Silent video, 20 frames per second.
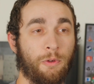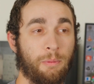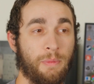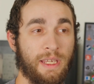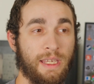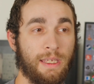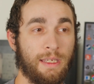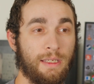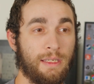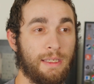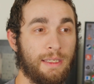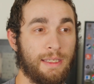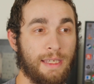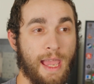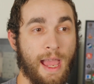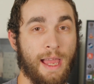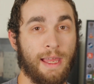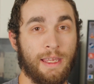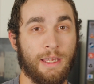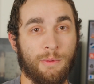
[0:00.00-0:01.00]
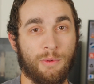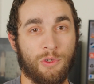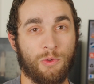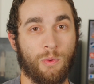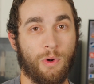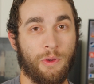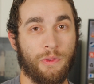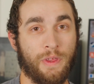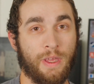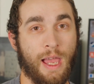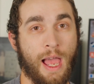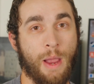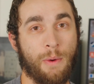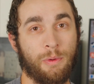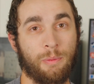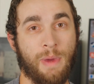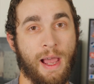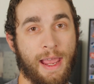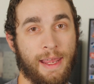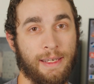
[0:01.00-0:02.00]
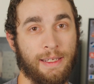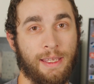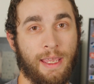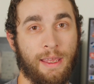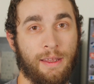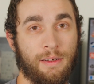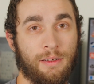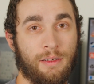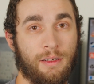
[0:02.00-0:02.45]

me, yeah, it was worth it. I would buy it again.